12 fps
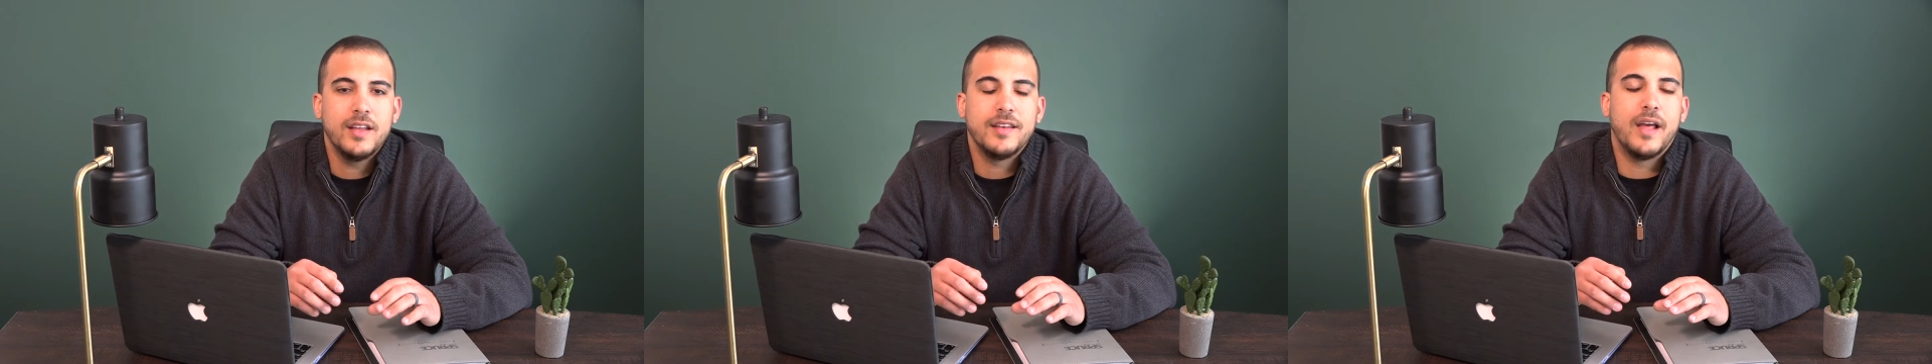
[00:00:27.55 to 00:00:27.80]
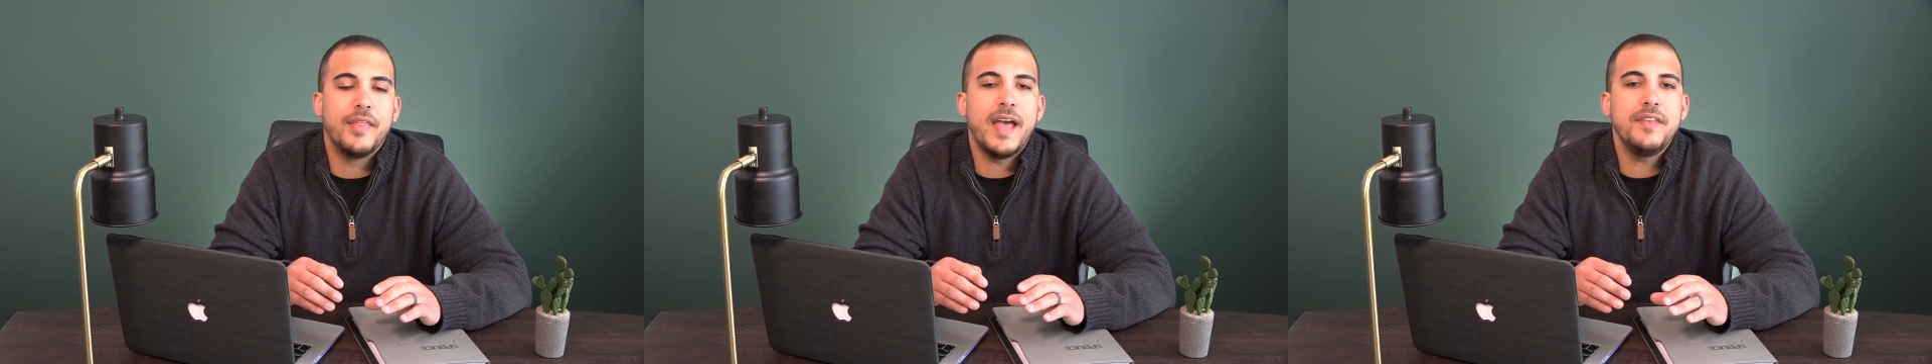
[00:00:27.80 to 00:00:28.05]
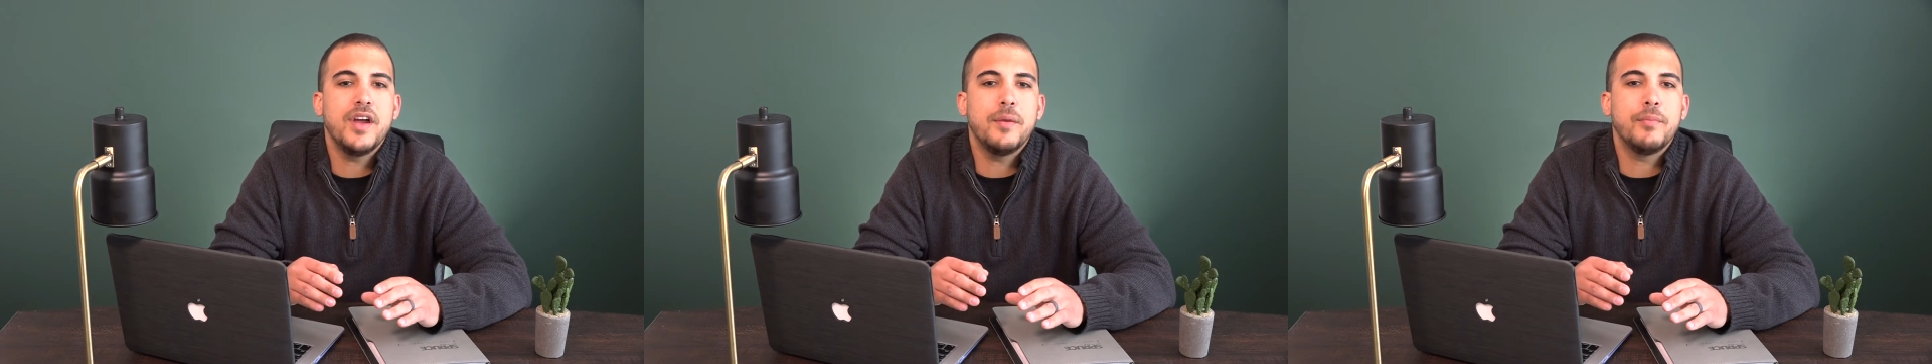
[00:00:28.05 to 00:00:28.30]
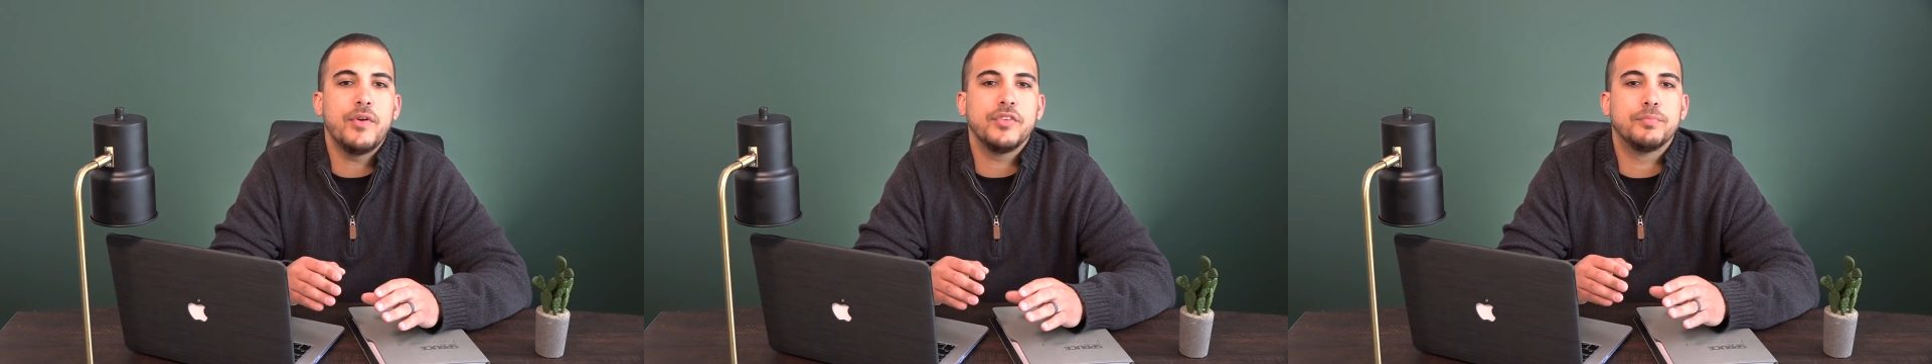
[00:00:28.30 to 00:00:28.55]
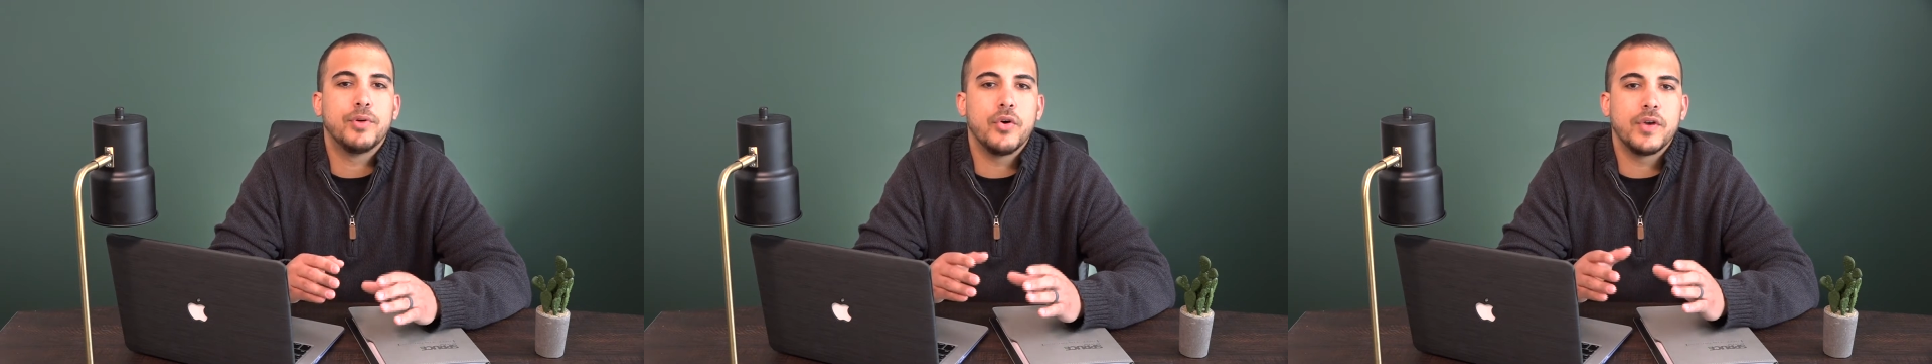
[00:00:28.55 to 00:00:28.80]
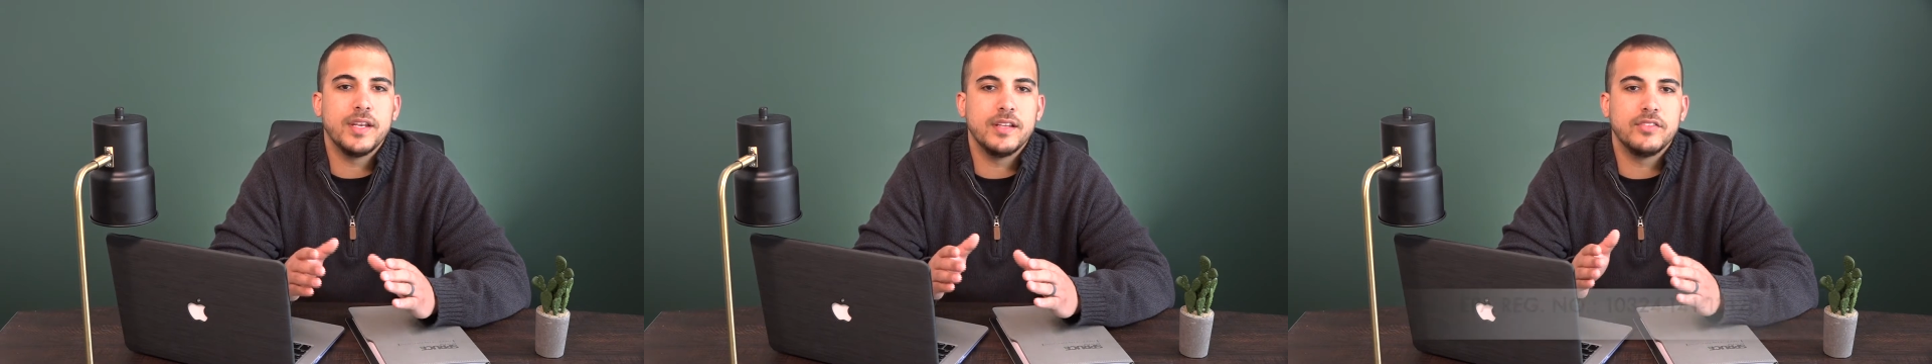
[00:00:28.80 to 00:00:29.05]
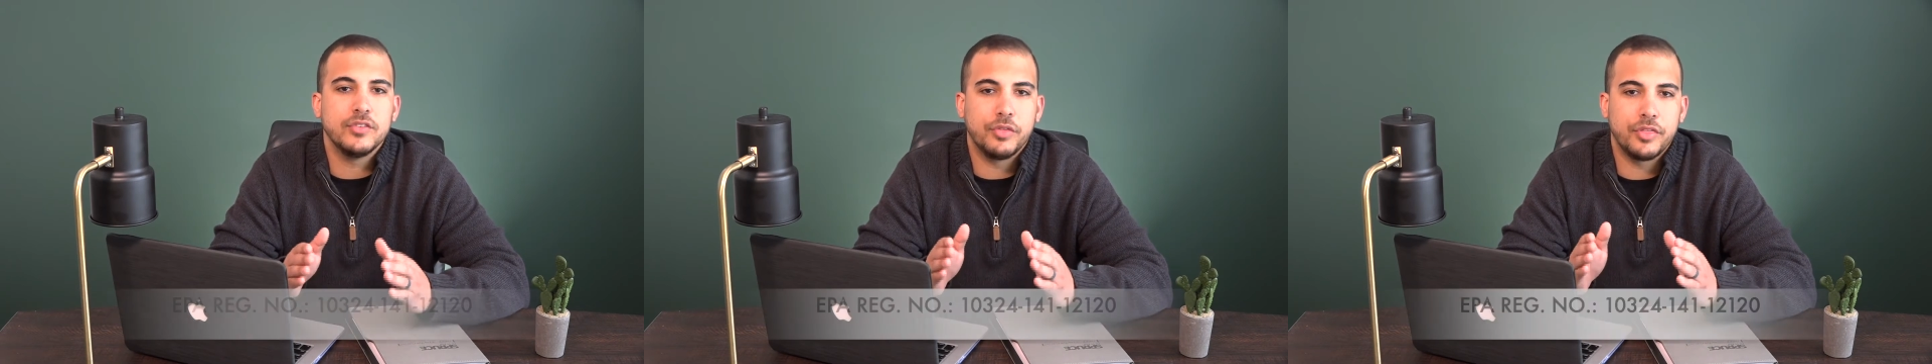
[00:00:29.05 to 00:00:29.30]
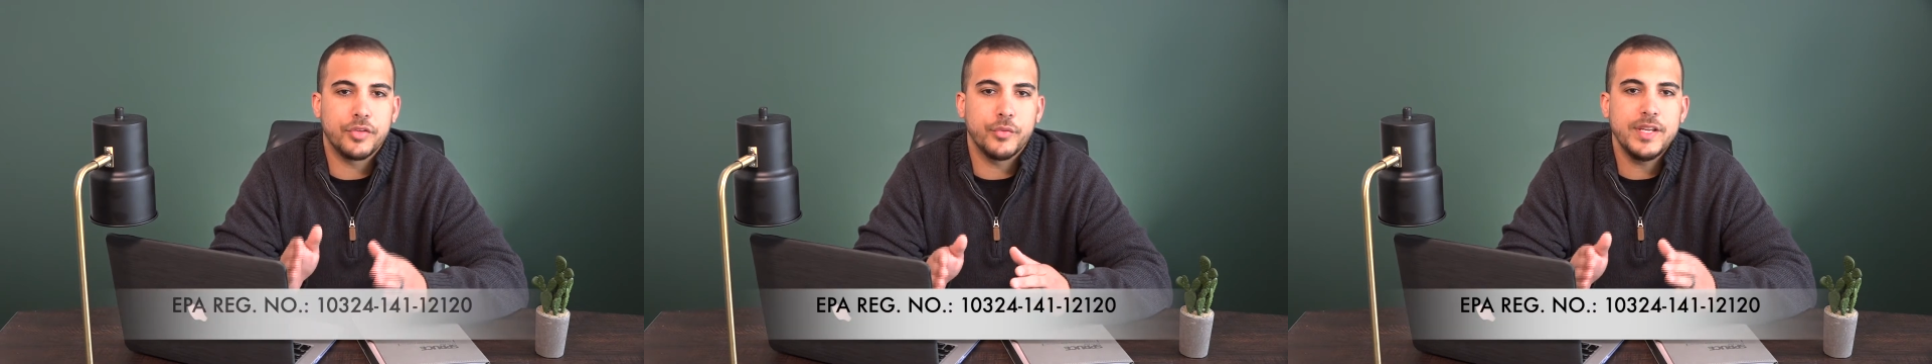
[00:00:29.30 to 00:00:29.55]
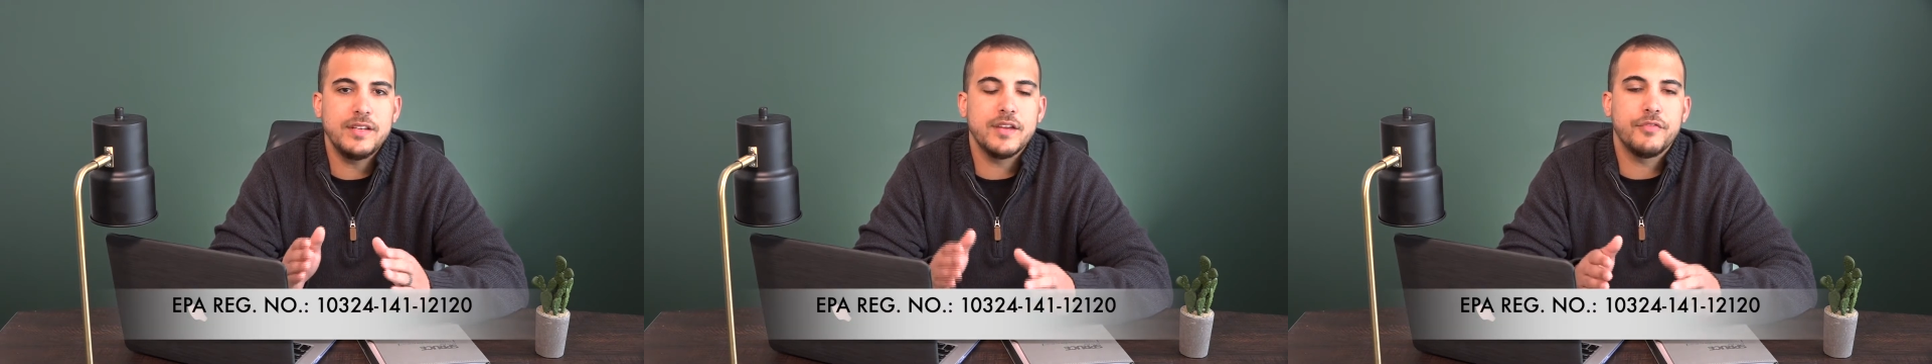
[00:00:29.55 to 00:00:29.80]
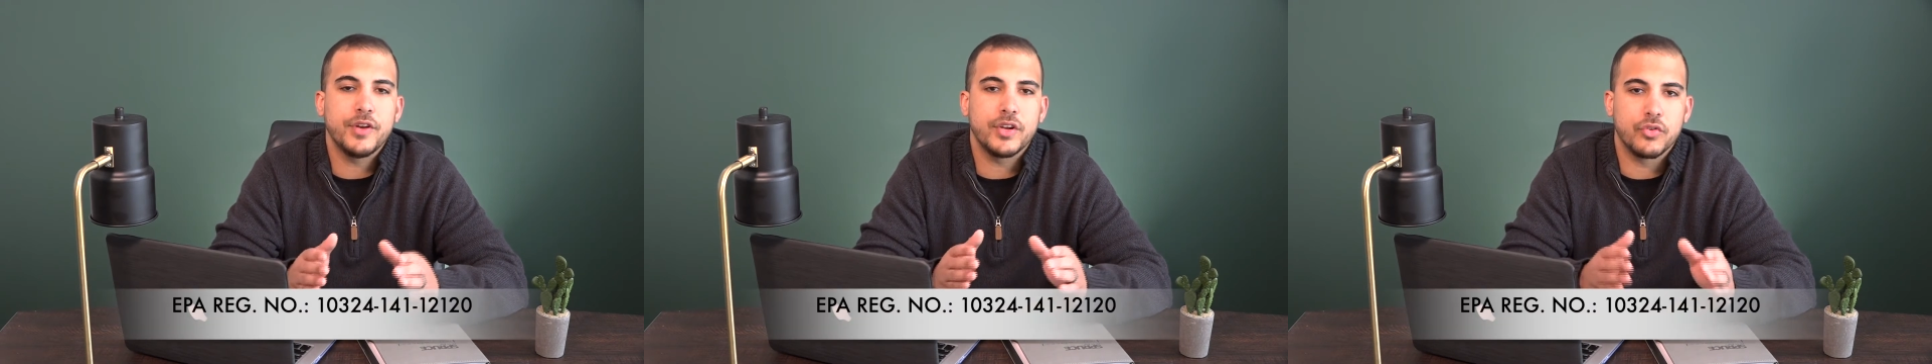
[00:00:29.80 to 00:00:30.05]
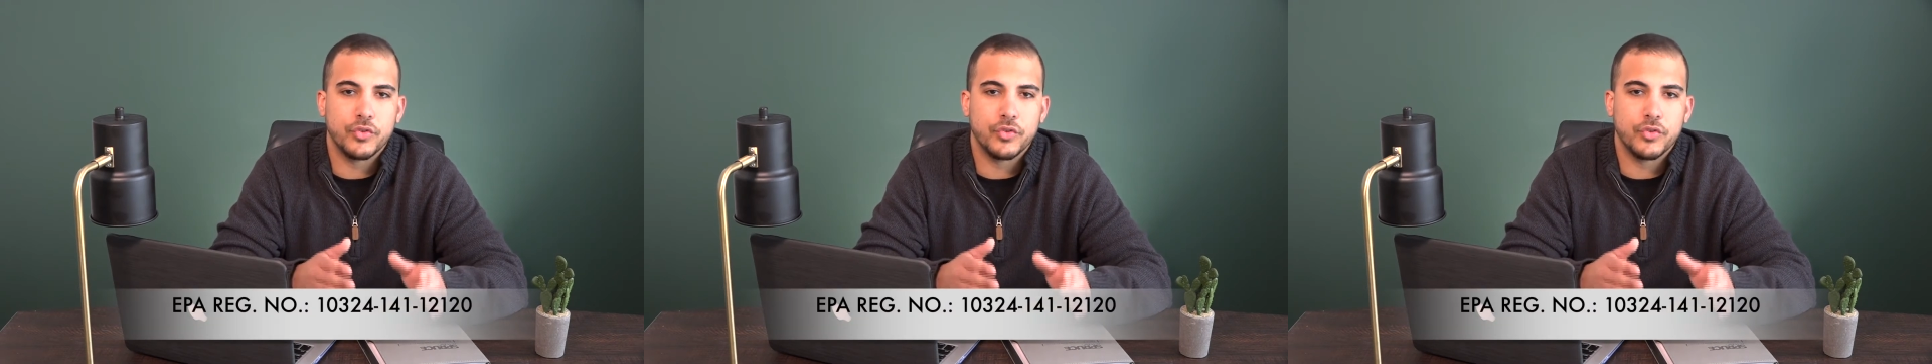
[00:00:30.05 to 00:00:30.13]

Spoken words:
Now that number is broken into three different